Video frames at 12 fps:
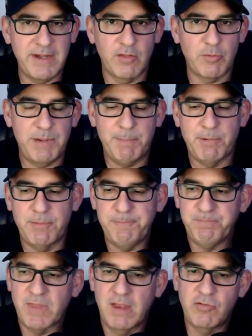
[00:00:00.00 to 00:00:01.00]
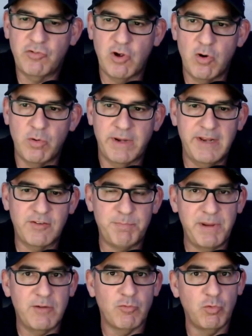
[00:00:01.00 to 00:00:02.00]
other people. So it's
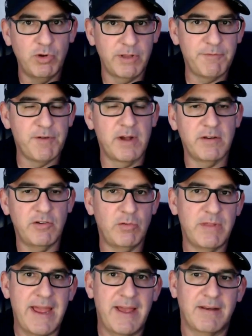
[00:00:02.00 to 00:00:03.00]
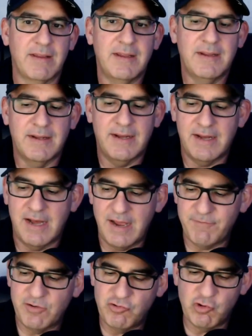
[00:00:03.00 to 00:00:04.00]
been really fun to do that.
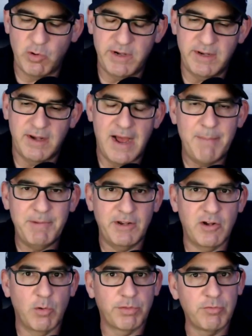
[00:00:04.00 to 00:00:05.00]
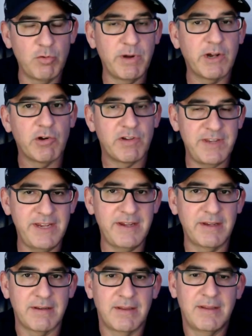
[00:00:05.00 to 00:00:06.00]
I've enjoyed it. I'm going to go through and critique
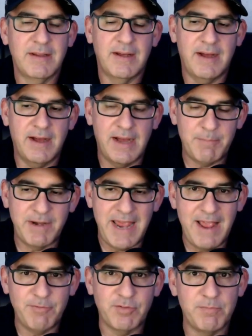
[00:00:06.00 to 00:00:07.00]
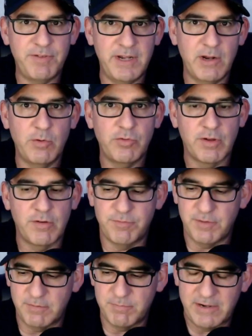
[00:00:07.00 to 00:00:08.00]
it. I'm going to have some videos
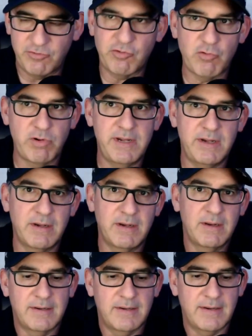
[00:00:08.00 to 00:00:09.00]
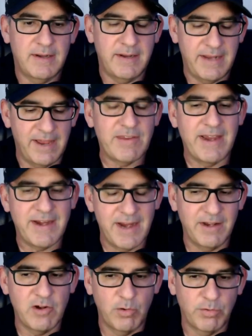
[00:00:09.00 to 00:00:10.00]
of my screen as I
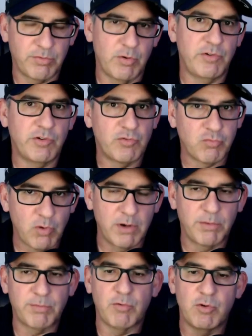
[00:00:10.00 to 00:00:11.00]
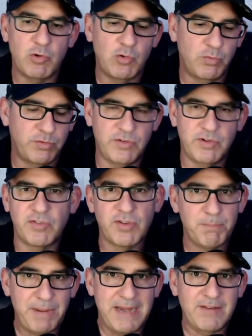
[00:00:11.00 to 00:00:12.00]
kind of go through and just run through just
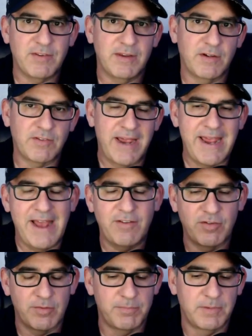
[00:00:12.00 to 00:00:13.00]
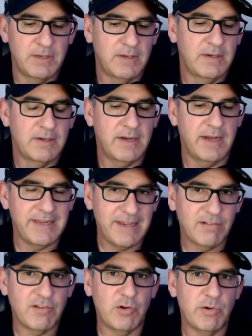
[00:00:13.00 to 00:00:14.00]
some basics. I add some
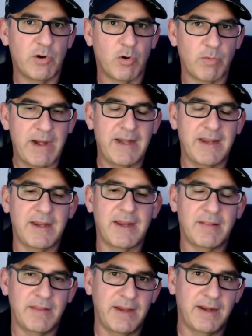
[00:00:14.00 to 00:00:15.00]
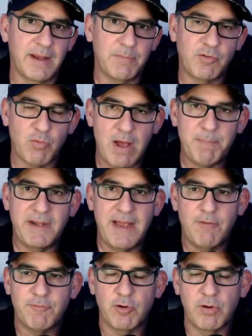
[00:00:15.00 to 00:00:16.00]
ETH to it already, and then I'm swapping
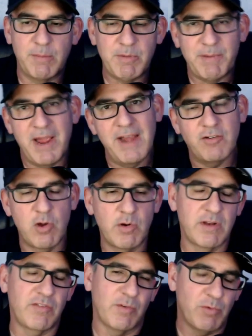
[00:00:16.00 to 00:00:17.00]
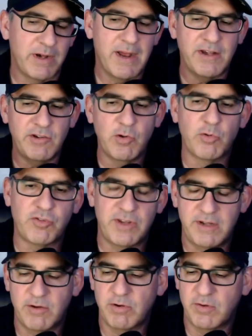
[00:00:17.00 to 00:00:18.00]
out for MMAI tokens and whatnot. And you'll
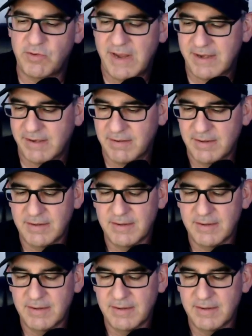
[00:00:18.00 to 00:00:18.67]
see here in a second.